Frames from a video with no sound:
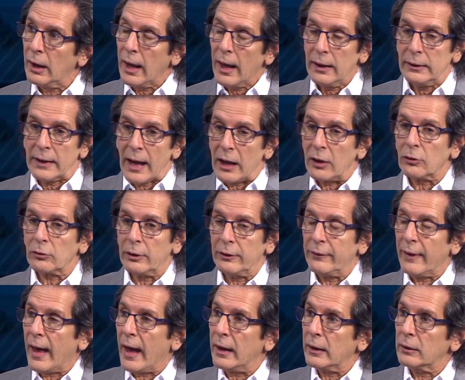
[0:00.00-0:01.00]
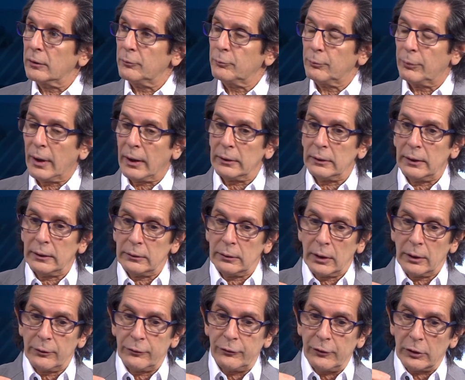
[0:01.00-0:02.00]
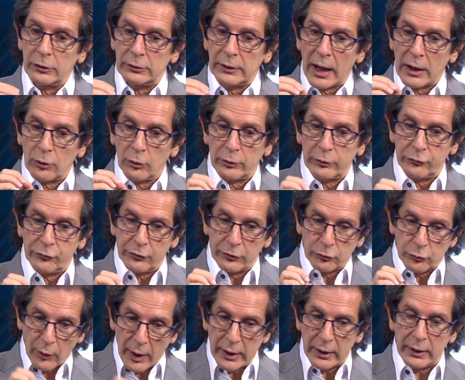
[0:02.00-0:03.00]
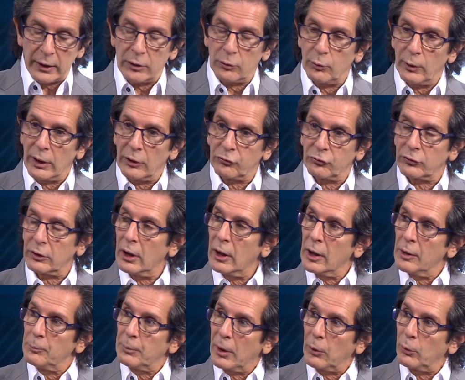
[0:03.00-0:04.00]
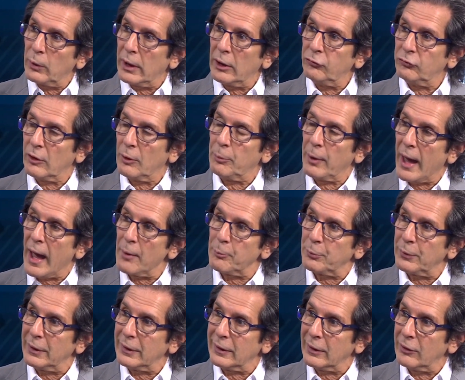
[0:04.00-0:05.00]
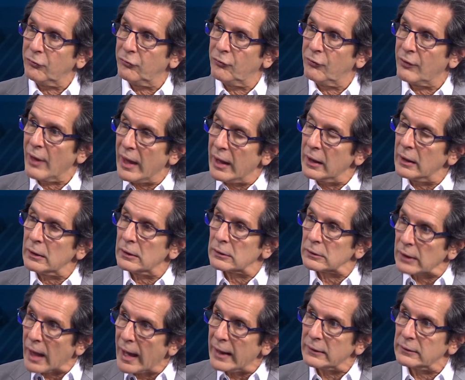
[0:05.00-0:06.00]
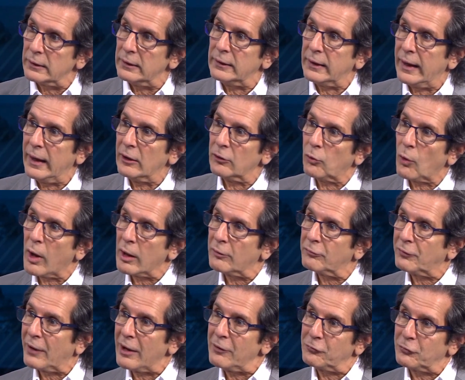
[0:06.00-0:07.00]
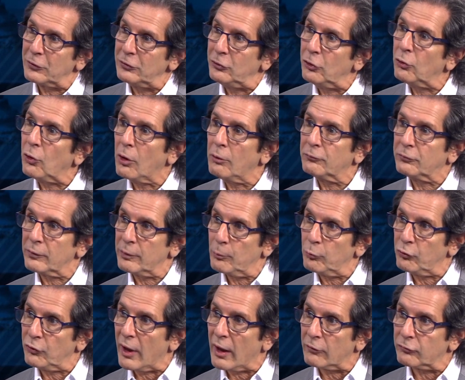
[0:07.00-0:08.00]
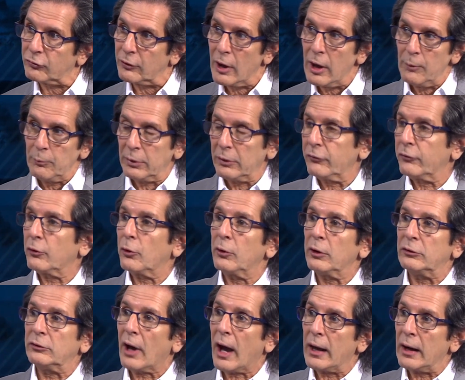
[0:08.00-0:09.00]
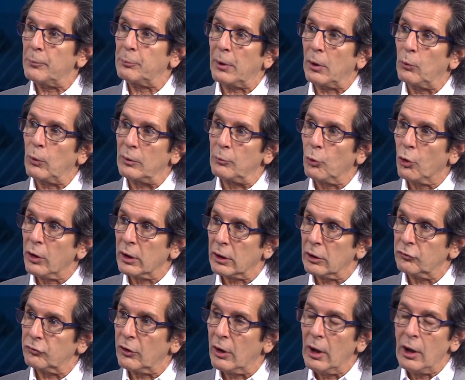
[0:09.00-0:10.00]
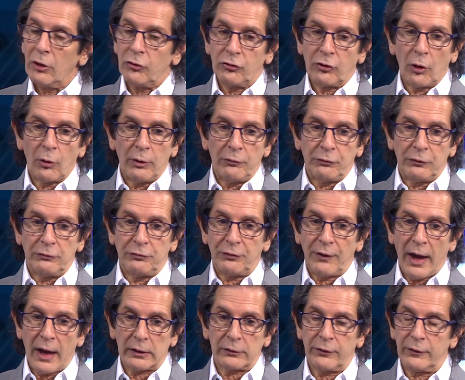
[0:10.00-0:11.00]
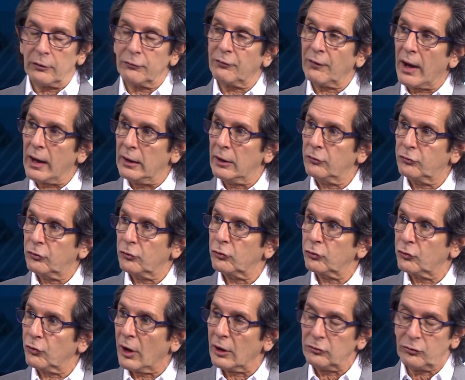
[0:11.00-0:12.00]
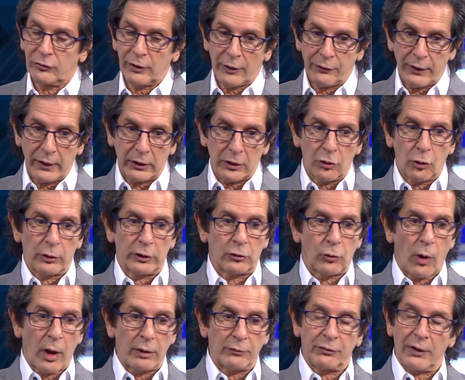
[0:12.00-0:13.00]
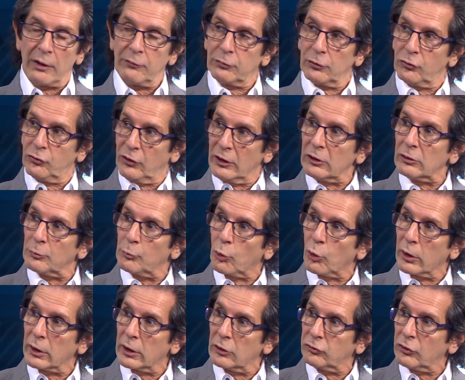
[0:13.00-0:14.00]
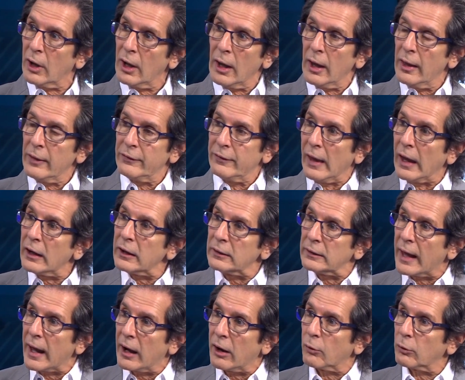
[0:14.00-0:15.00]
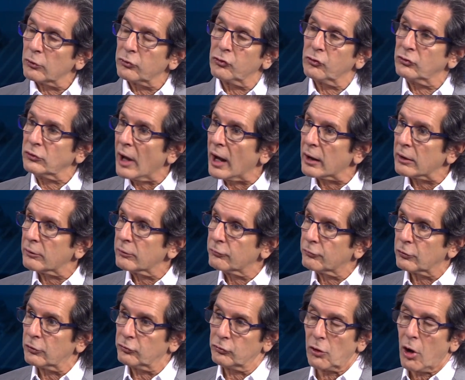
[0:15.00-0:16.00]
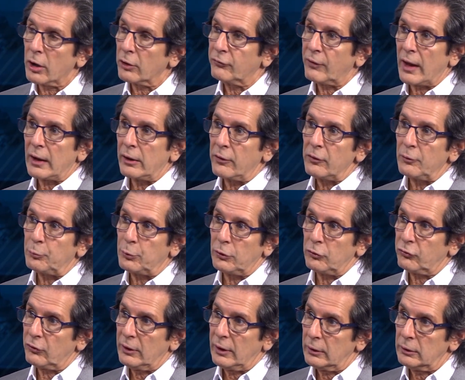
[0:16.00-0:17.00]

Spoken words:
And not only that, but not only is their credit at risk, but what ends up happening is they likely can't qualify for a new home for themselves because they're already tied up on one mortgage. So if in fact their finances are such that they can only qualify for a single mortgage, they now are stuck for as long as that other person,